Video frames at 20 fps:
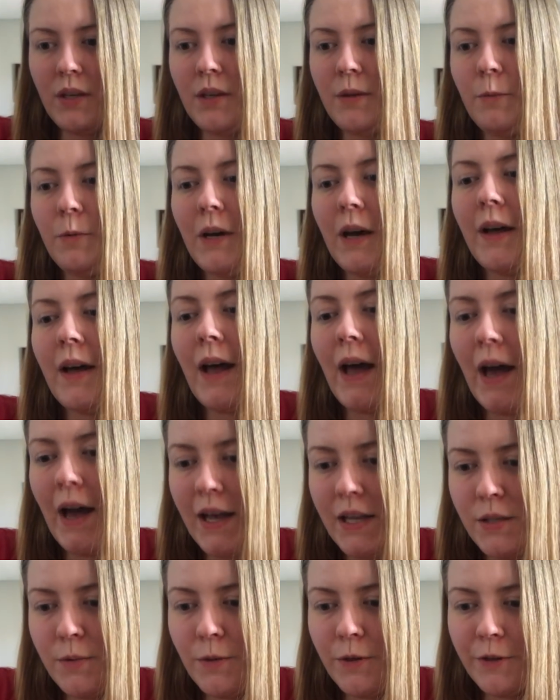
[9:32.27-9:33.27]
What
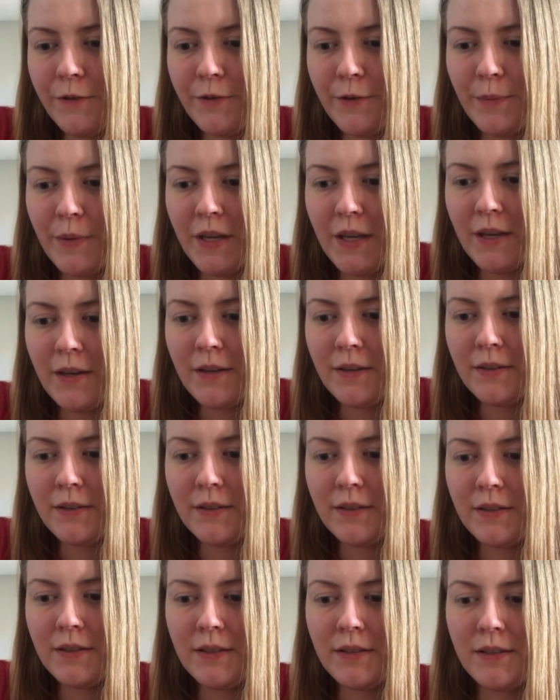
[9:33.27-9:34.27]
has worked for me
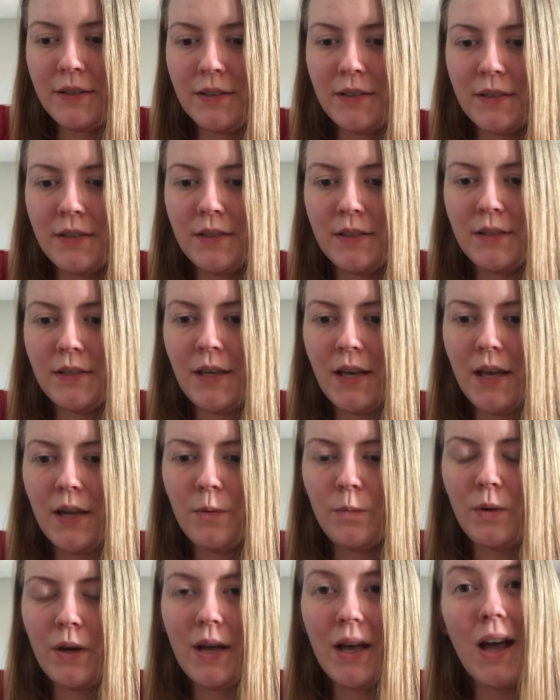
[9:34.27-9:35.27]

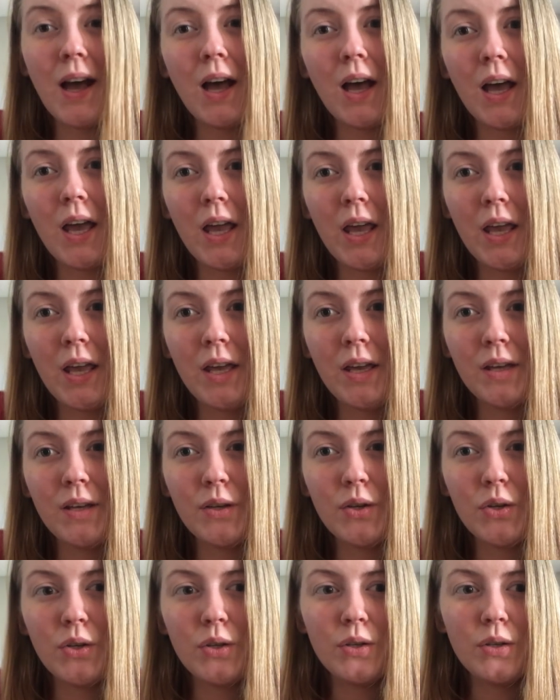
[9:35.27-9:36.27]
and what I
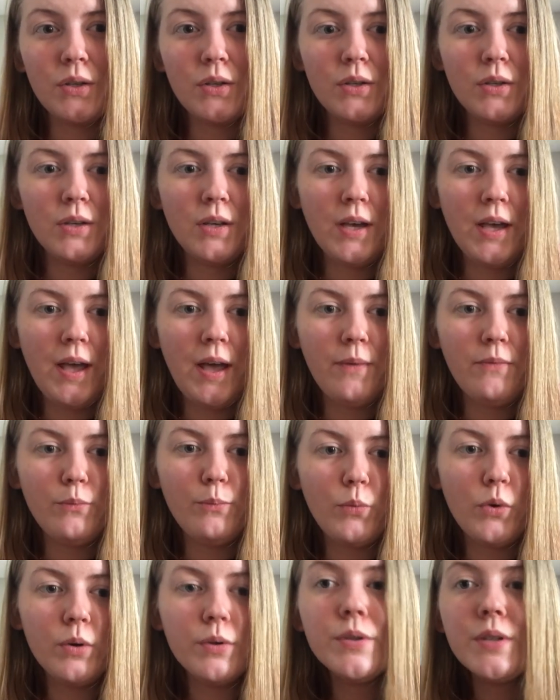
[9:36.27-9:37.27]
am
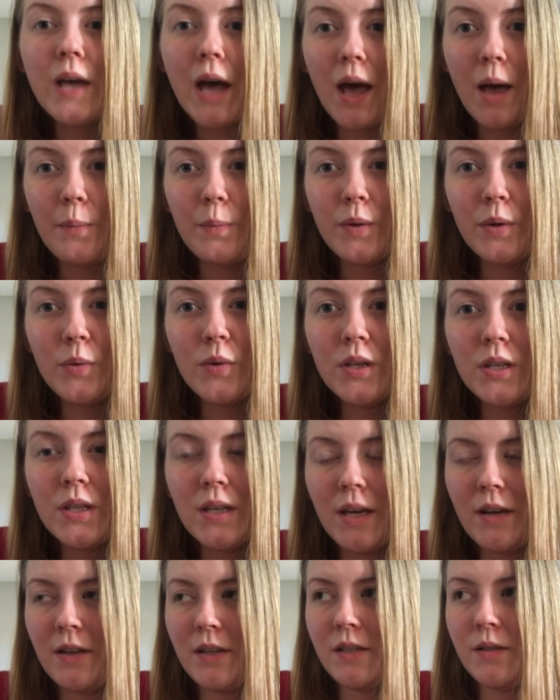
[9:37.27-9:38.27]
most happy with,
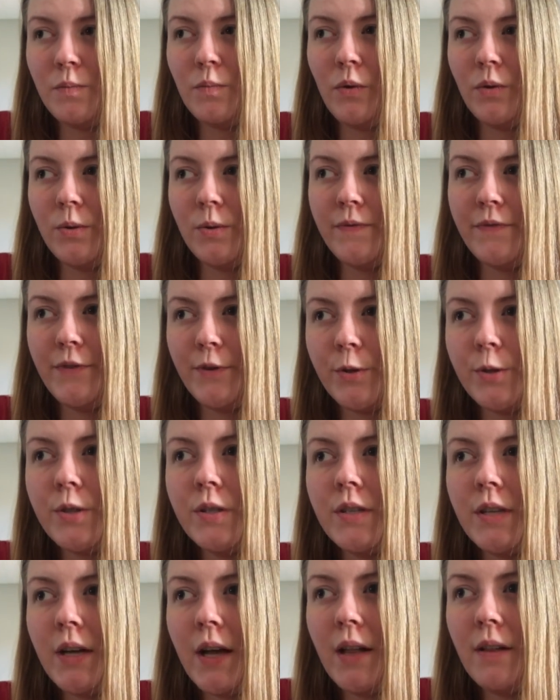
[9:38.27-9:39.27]
and it's most
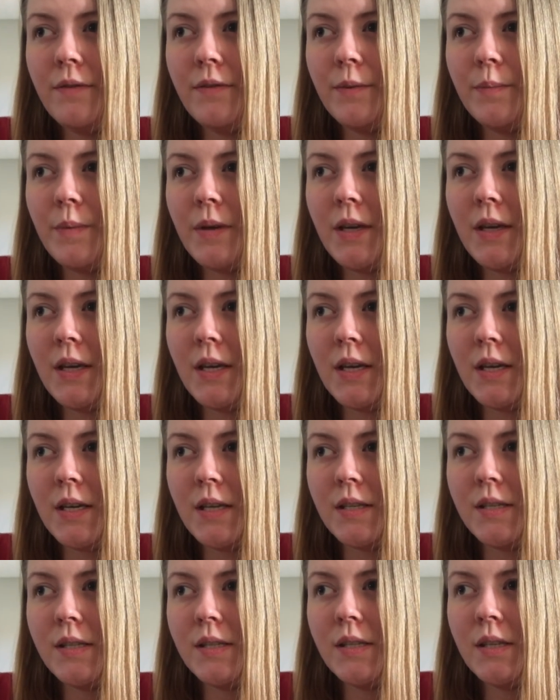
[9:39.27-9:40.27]
versatile for me,
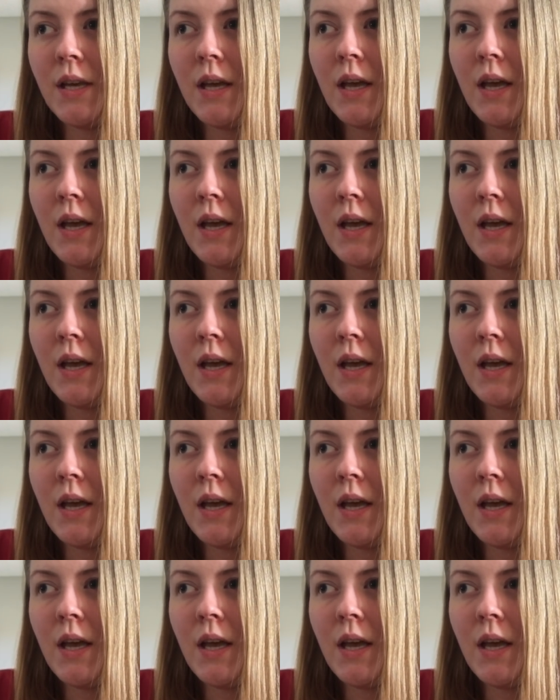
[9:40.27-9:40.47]
is